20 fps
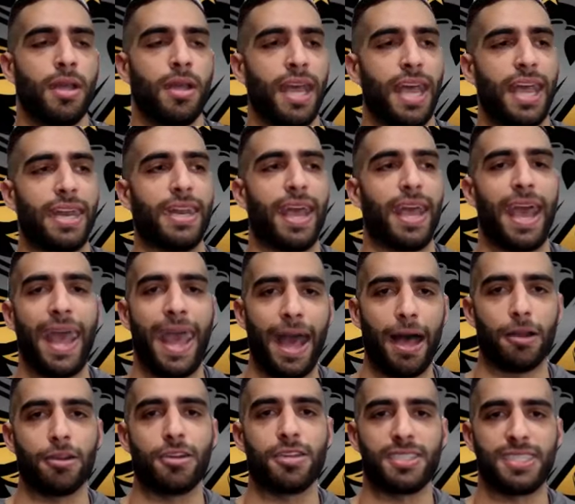And
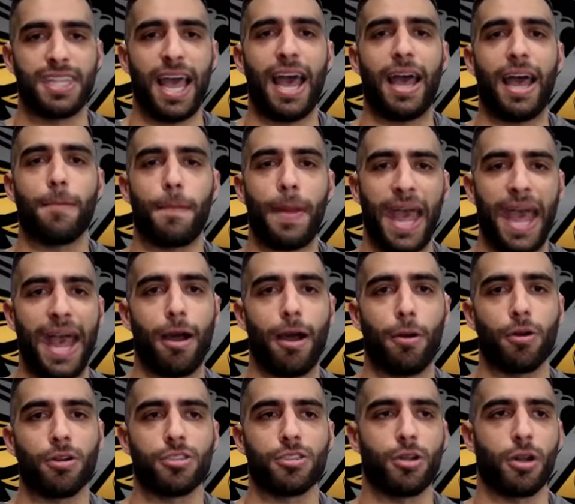how does that
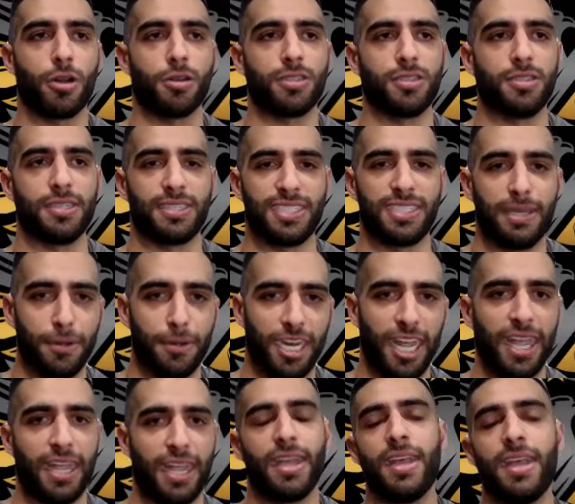power start to
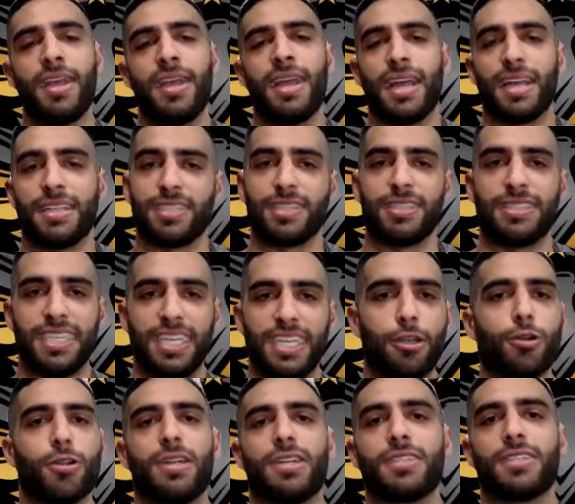disseminate and to
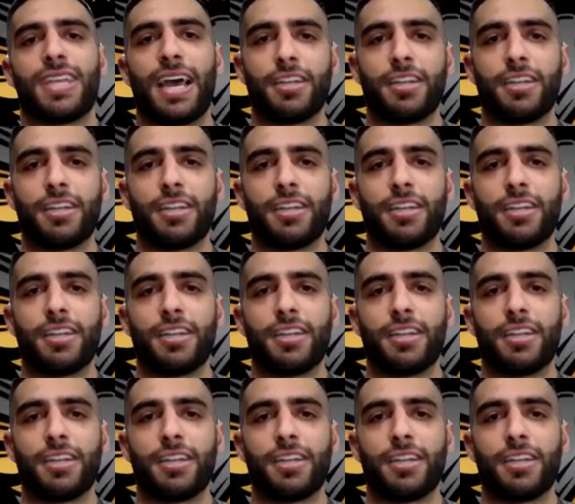decrease?